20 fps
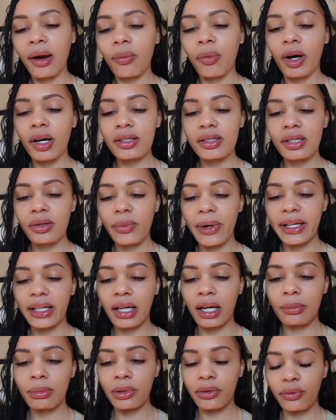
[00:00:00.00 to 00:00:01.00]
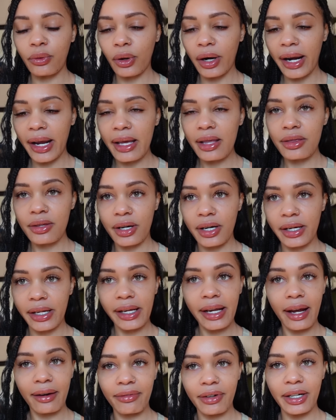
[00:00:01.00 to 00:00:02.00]
I want to wake up before
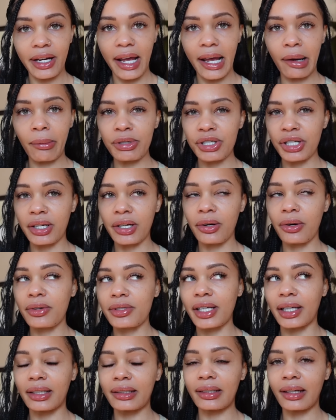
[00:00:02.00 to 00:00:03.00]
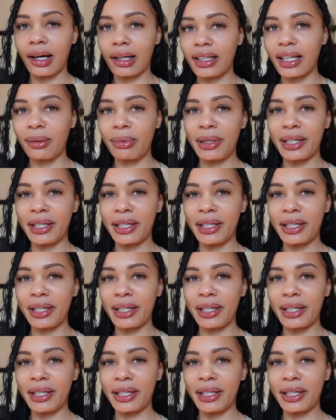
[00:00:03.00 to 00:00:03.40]
8.30 every day, which I know is like not that